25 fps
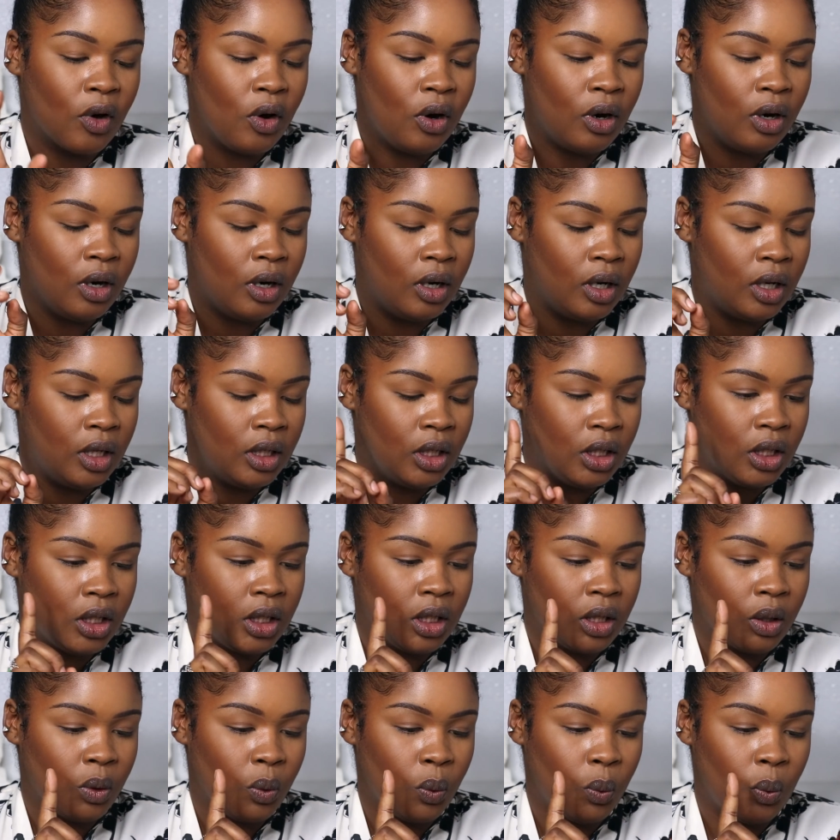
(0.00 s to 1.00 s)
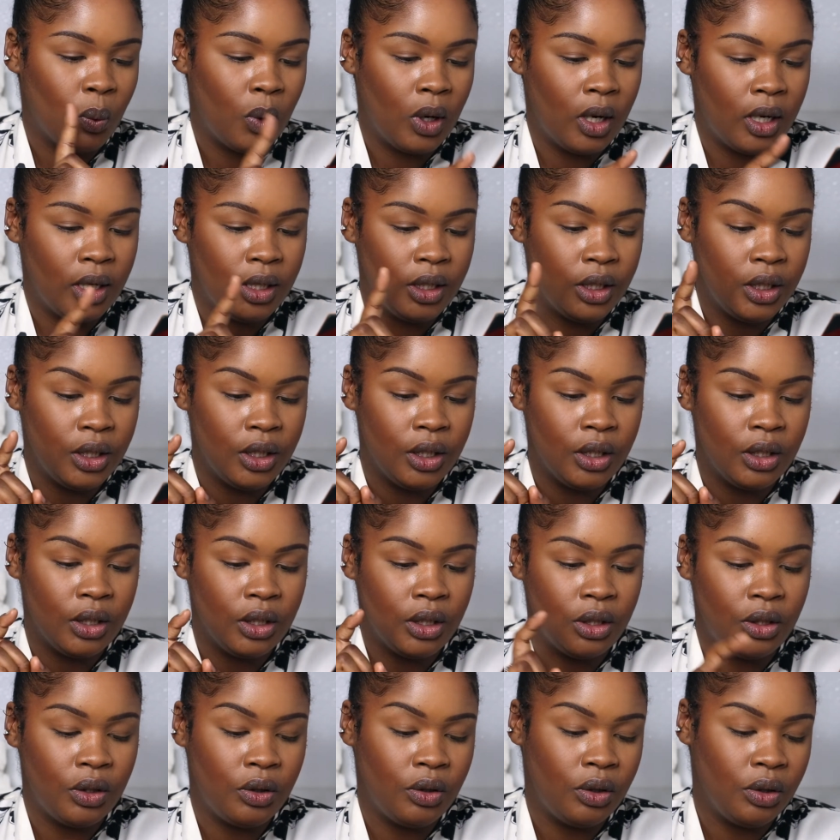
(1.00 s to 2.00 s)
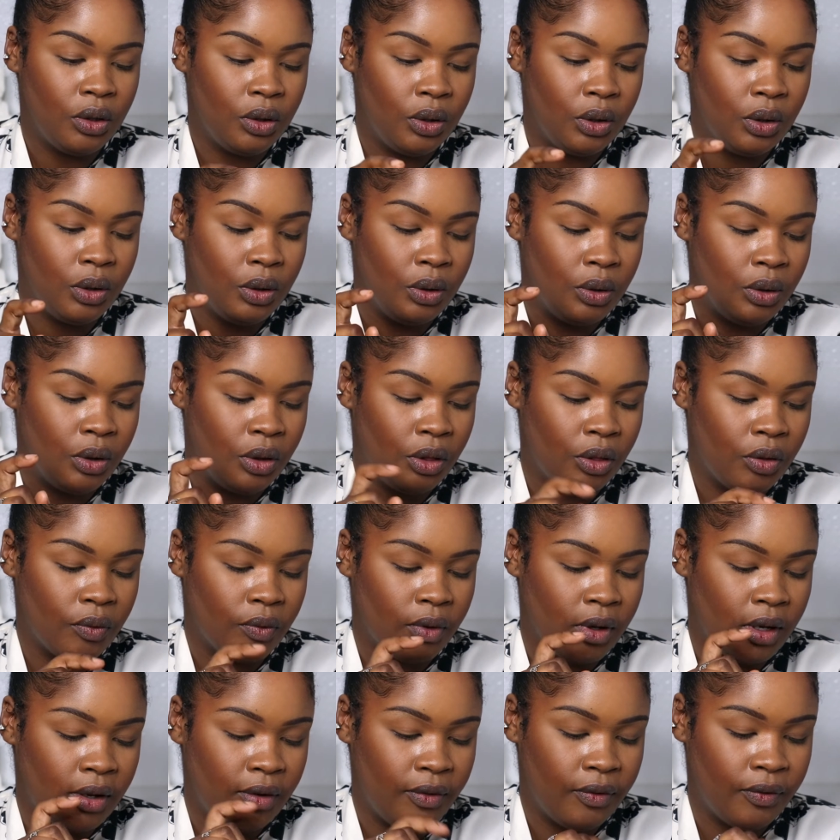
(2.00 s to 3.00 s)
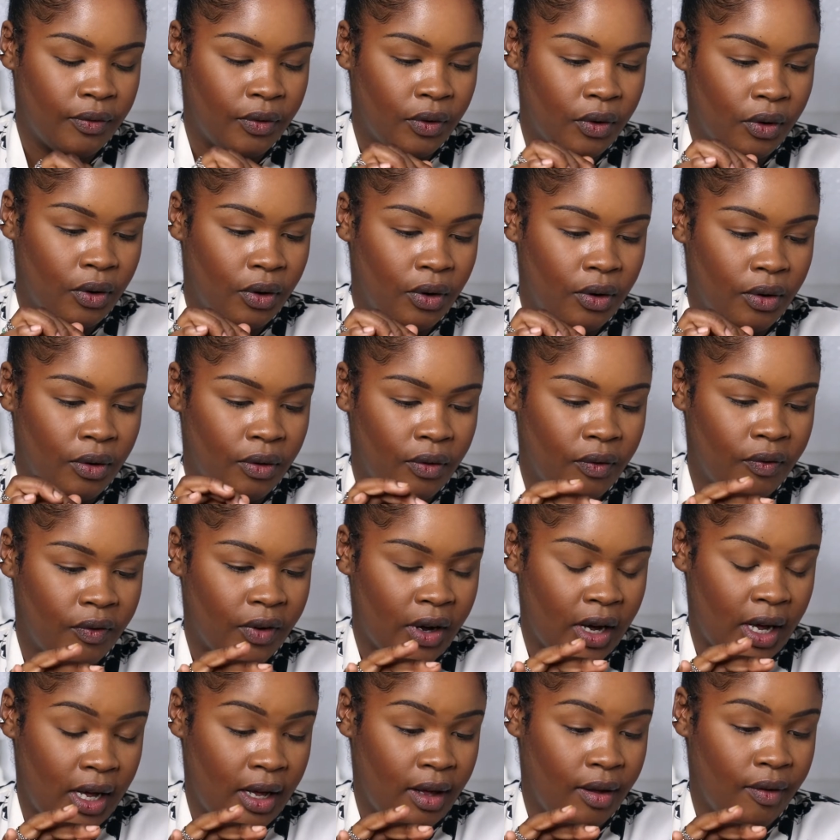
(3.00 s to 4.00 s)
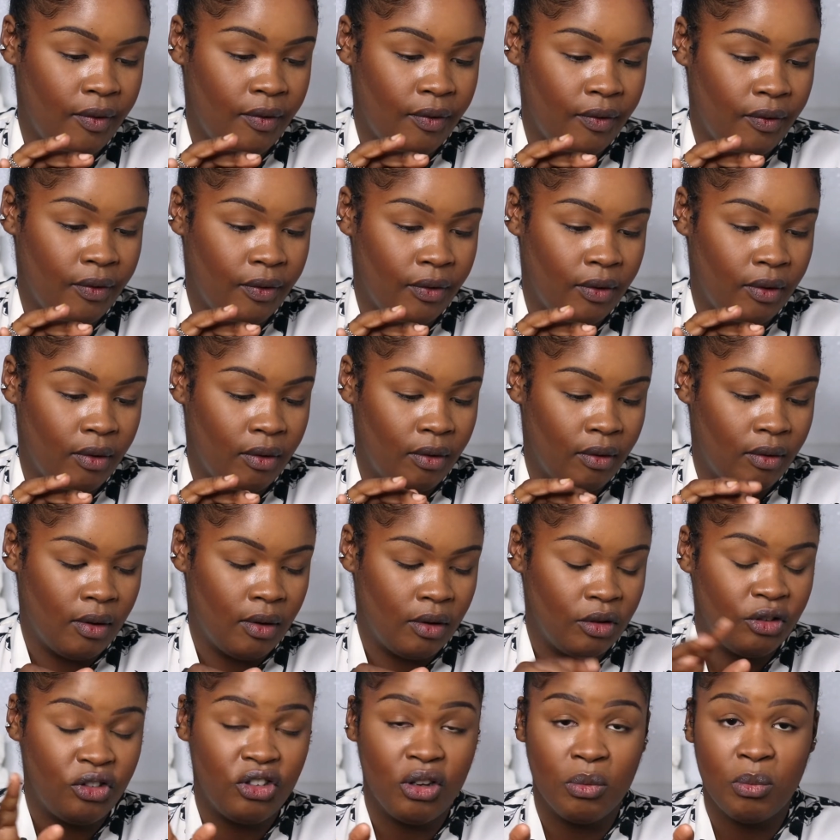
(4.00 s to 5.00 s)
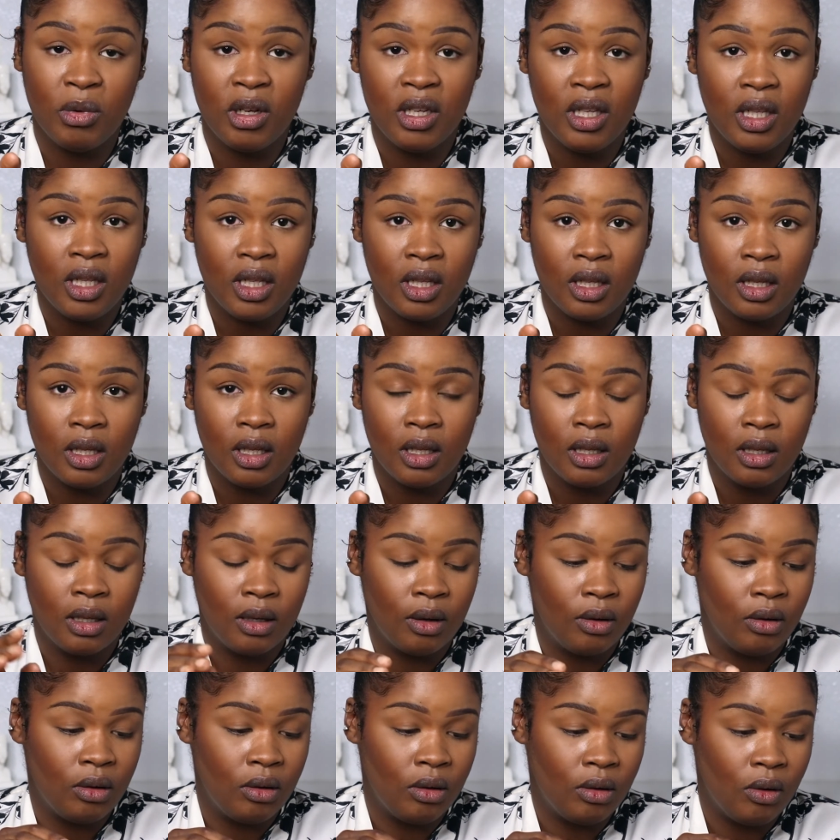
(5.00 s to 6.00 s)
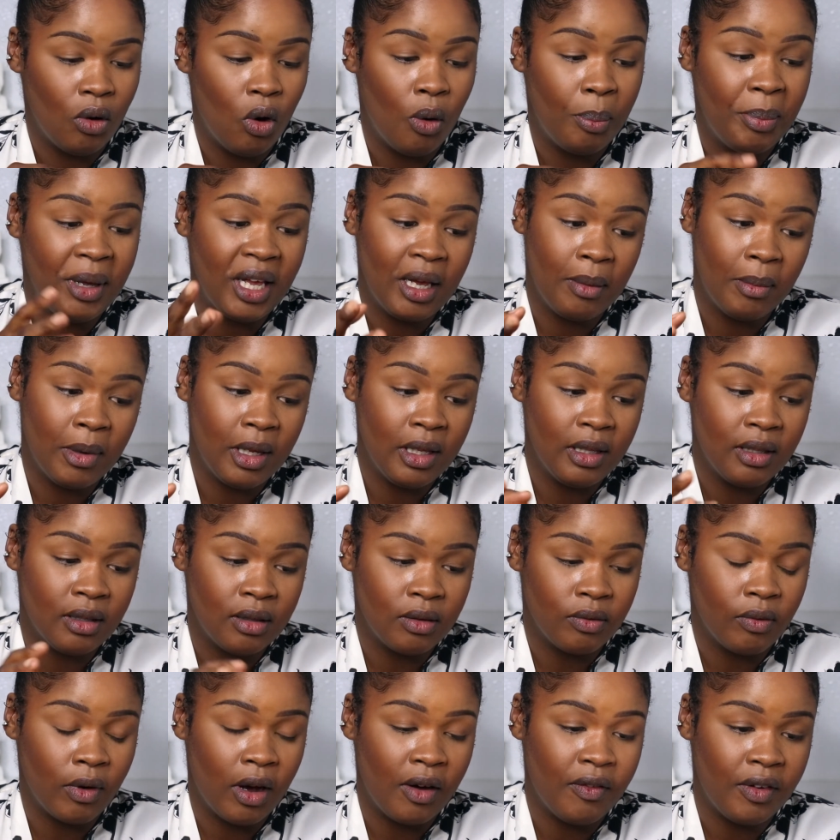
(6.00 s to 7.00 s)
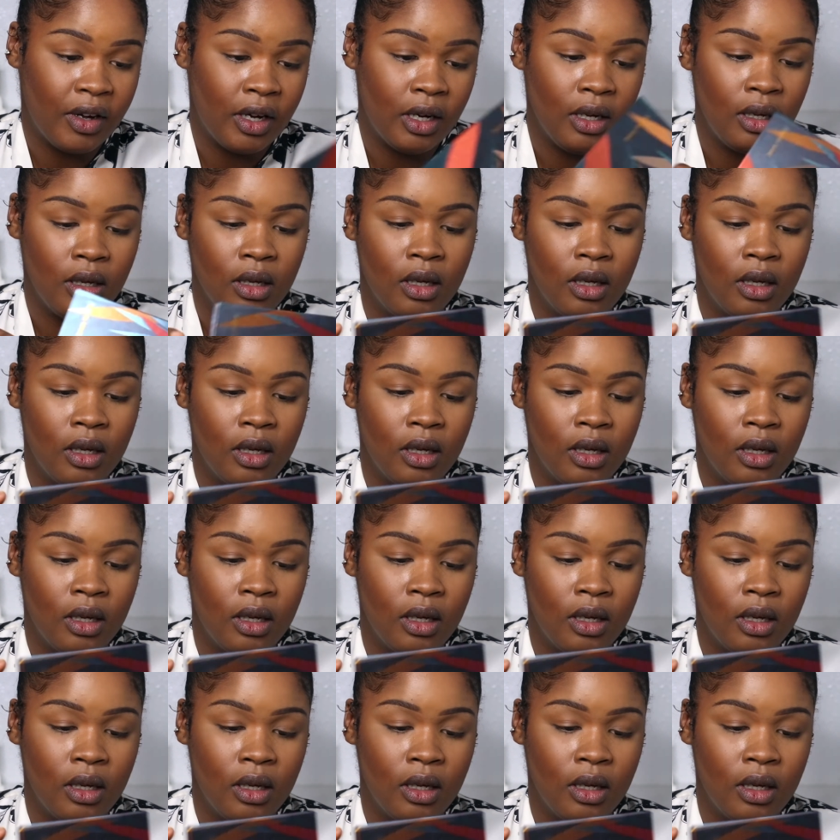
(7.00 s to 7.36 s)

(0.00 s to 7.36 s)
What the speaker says: got 1, 2, 3, 4, 5 shimmers, or pigments rather,